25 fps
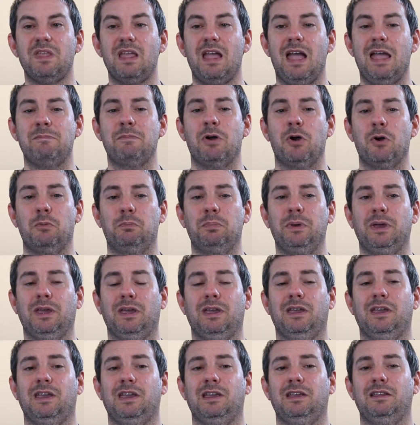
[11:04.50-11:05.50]
I'm
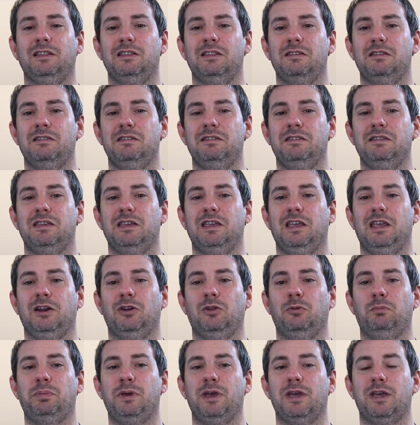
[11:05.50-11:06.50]
hoping
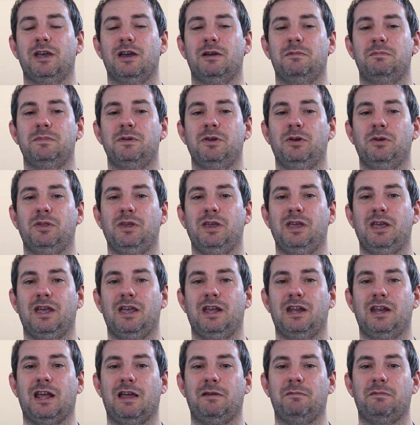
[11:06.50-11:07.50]
it'll pick up near the
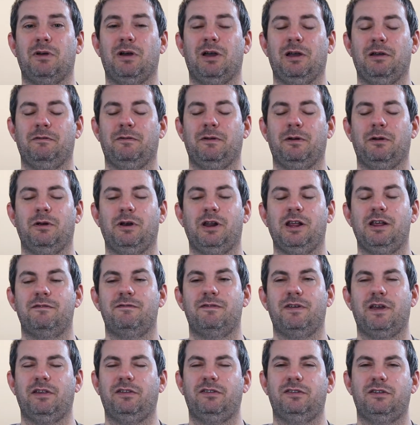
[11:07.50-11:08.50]
end. I've already
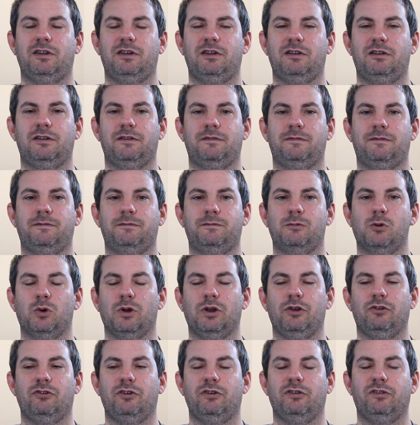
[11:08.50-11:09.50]
invested into 4
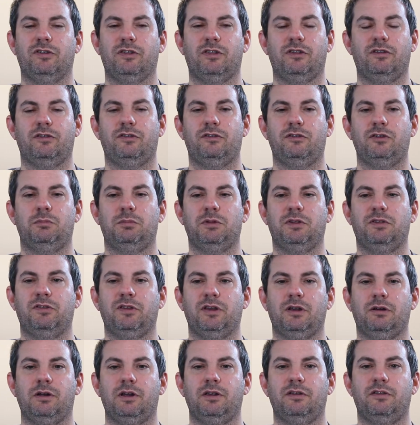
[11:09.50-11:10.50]
issues of this stupid
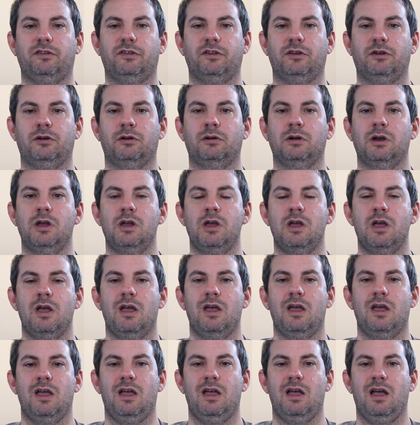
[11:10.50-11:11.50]
series, so
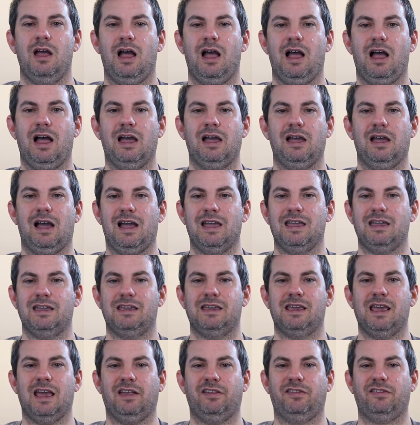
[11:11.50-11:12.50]
I
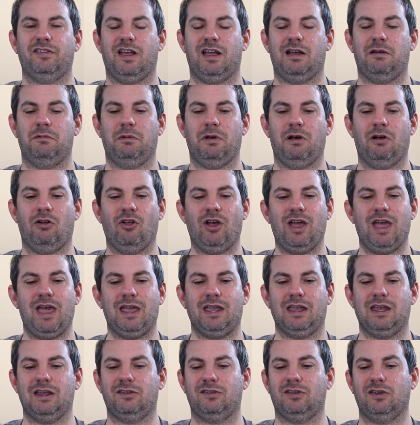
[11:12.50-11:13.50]
guess I'll
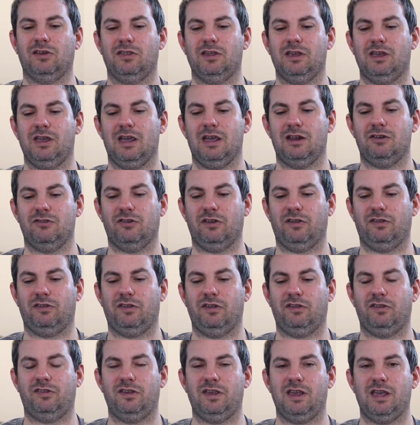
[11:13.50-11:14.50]
hang until the end just
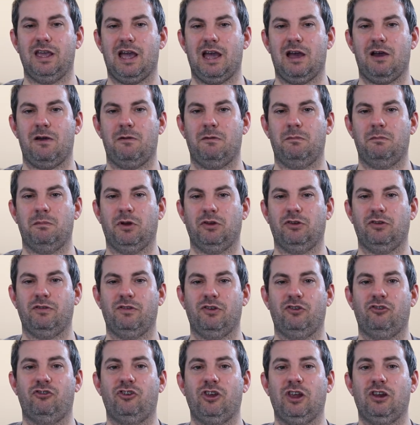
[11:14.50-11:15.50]
to see how much of
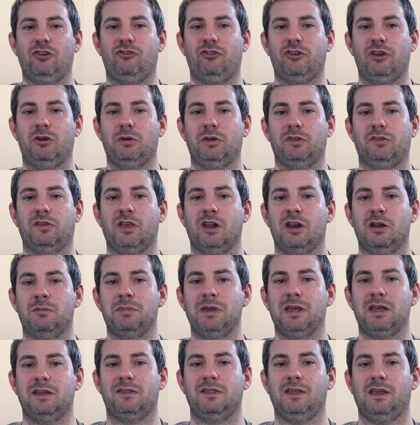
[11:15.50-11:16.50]
a shit show it's going to
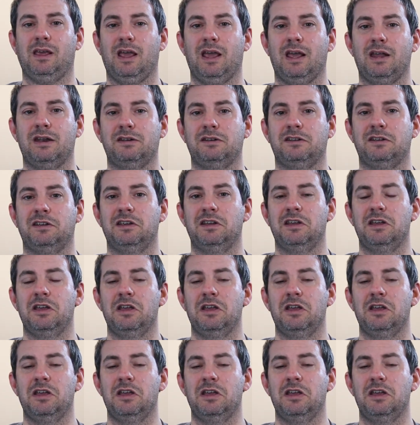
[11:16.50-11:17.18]
be at the end.